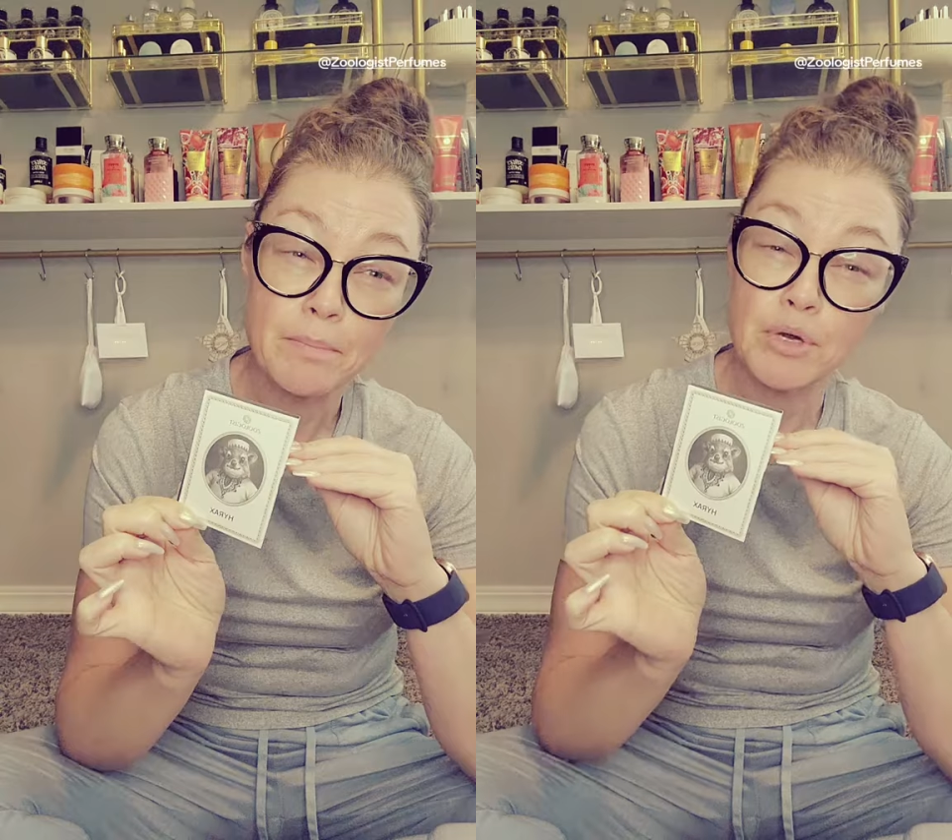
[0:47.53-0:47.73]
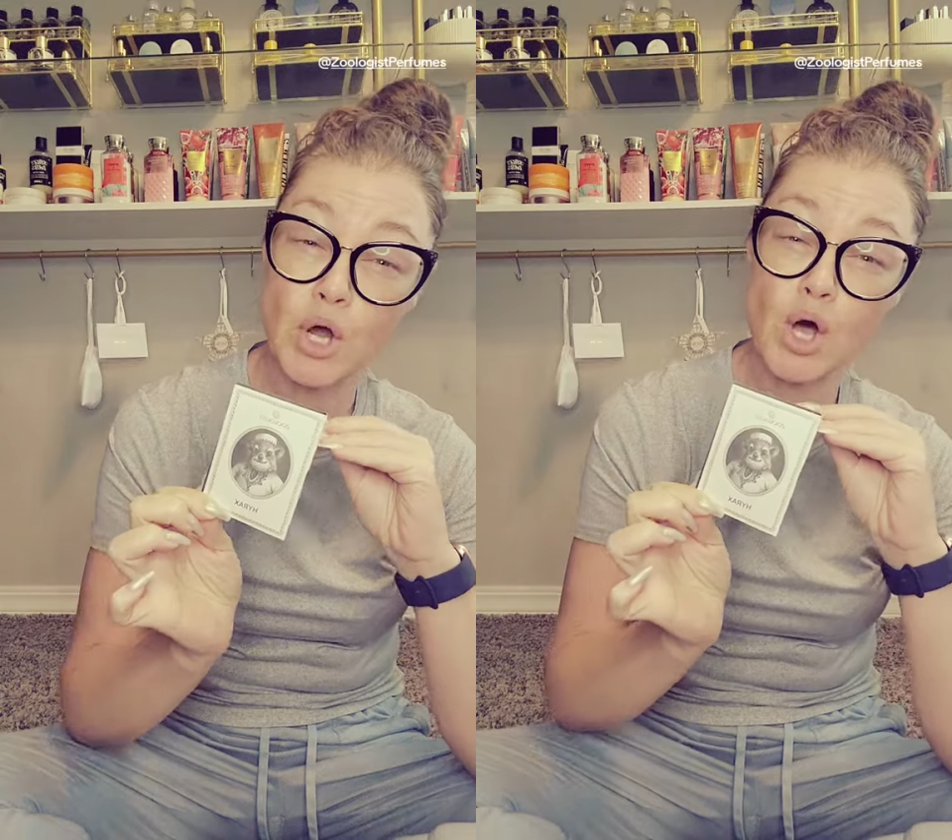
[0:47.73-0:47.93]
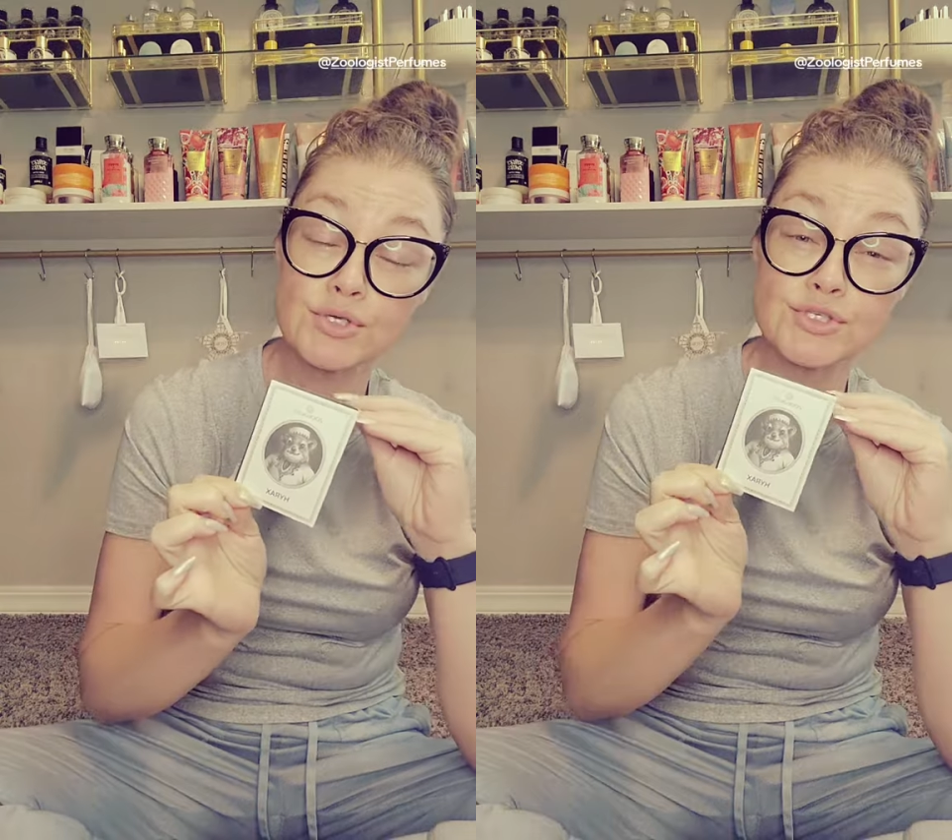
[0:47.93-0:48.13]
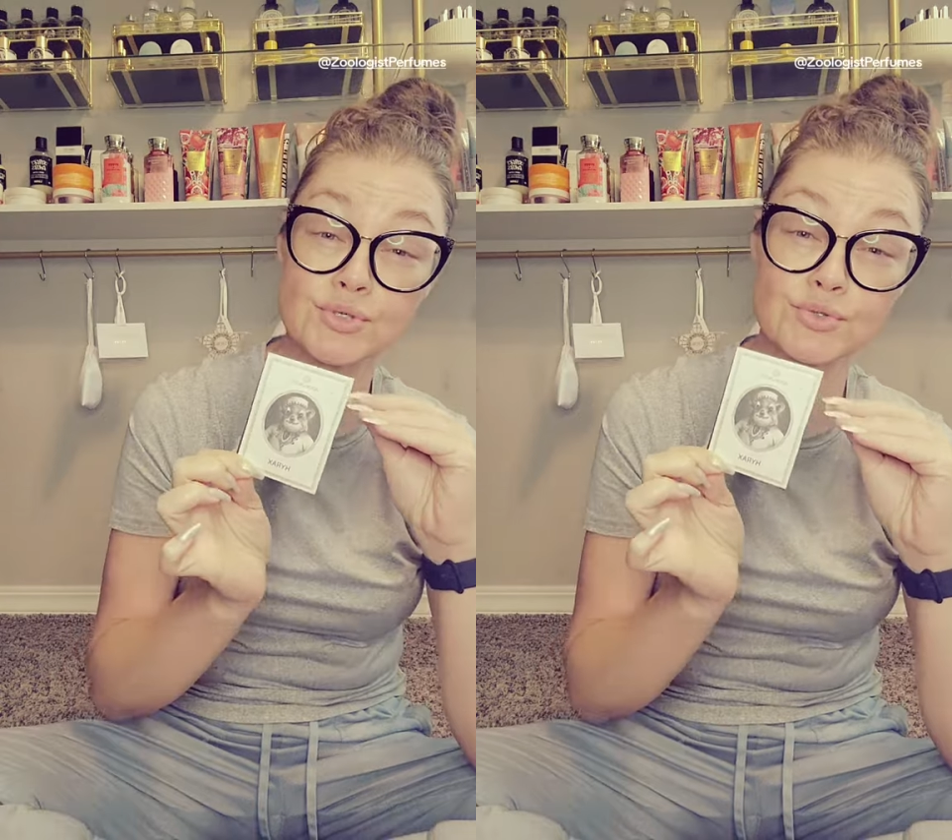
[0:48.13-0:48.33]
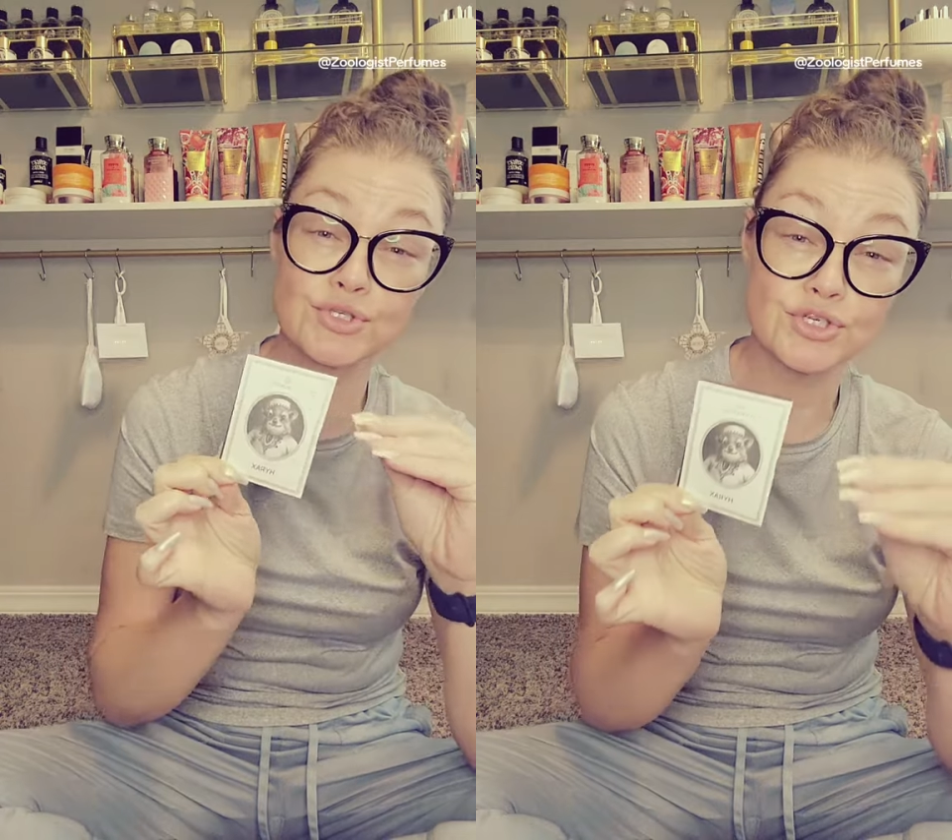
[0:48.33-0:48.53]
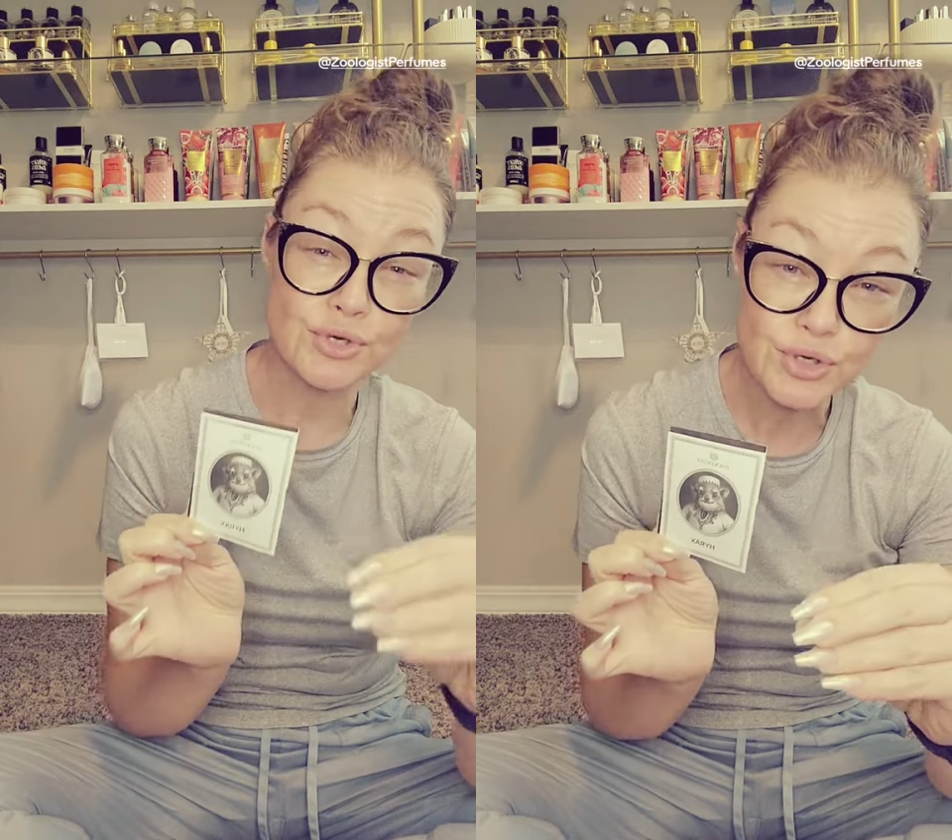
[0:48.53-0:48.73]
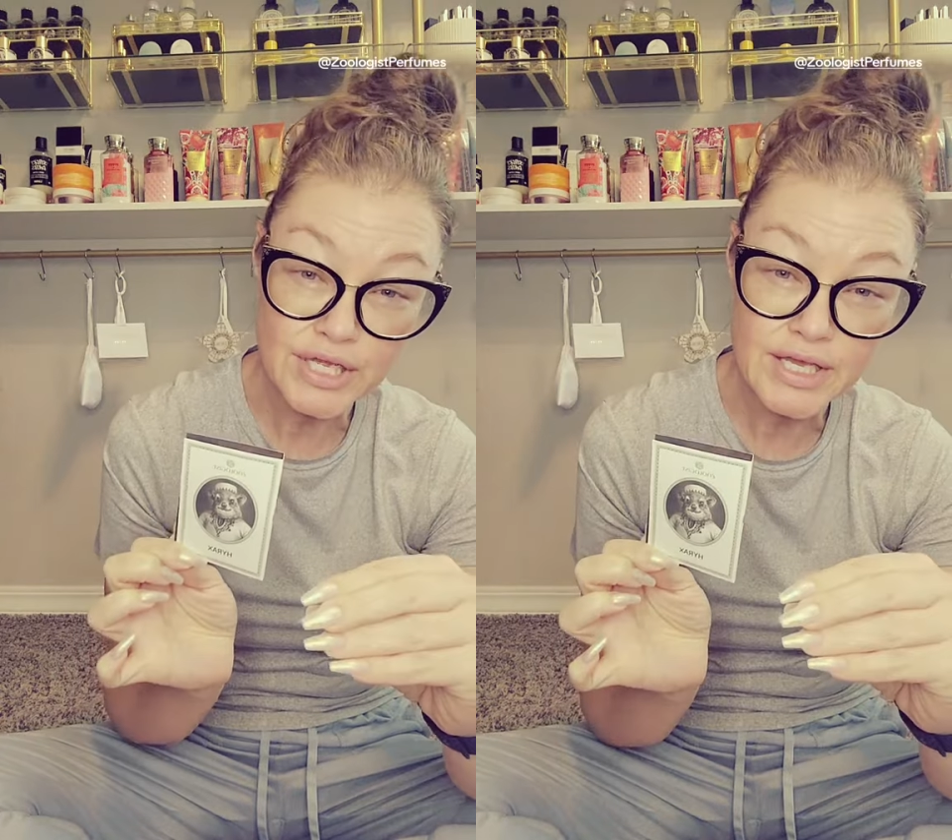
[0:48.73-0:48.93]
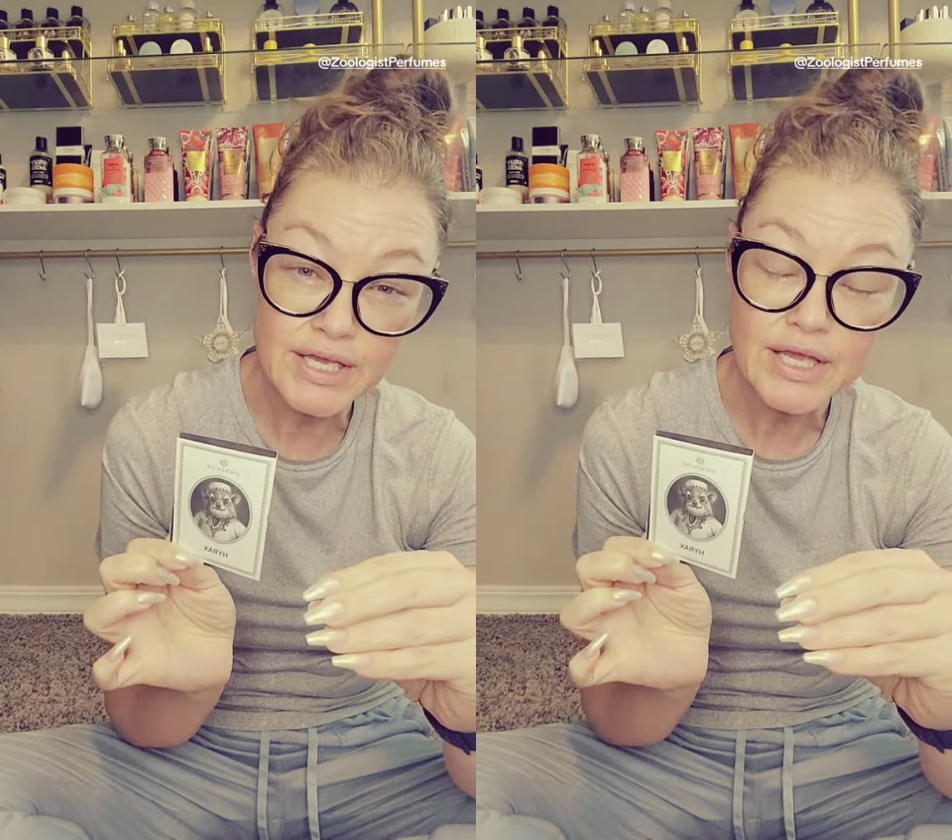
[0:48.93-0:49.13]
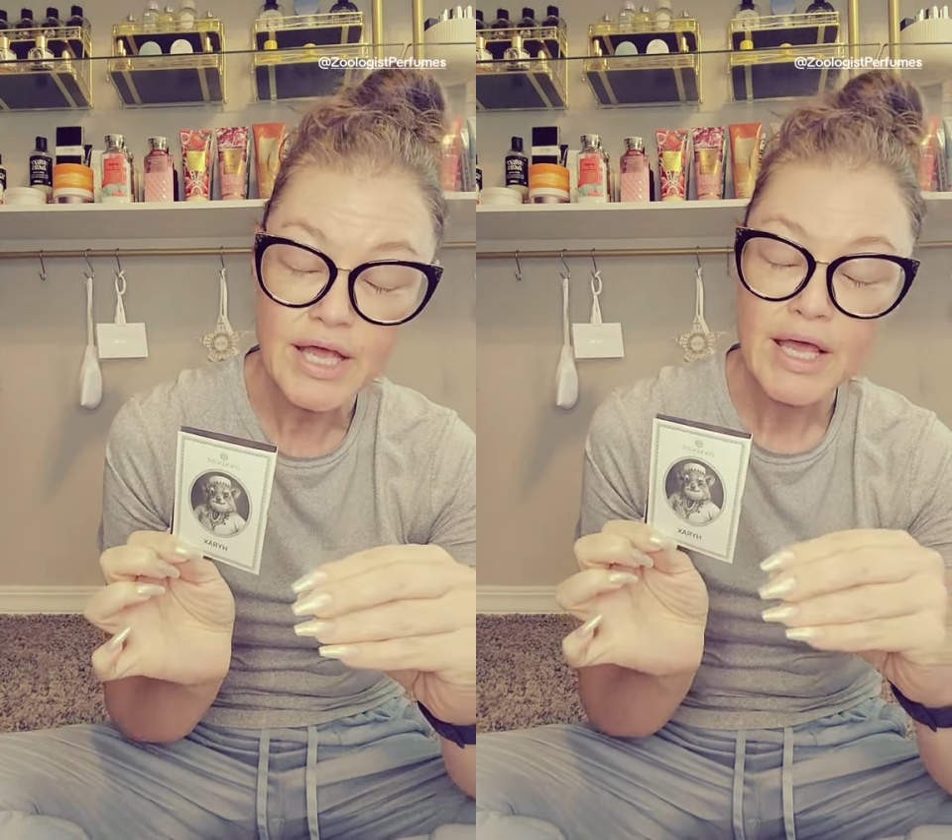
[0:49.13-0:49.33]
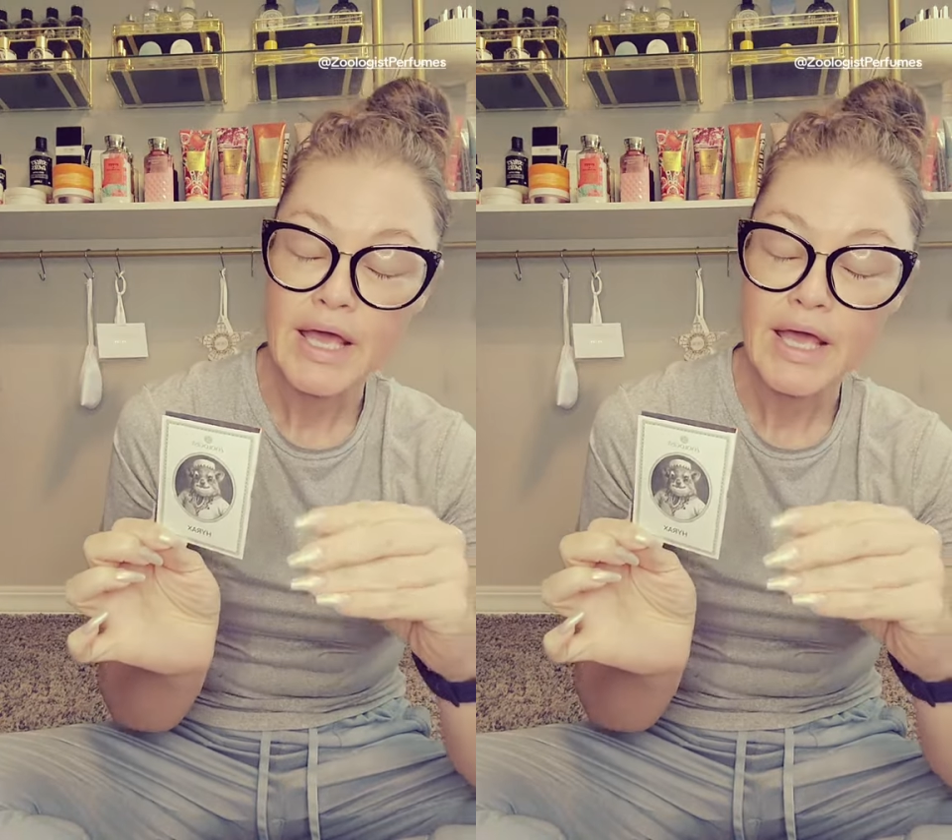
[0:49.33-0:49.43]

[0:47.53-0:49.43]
but also dirty.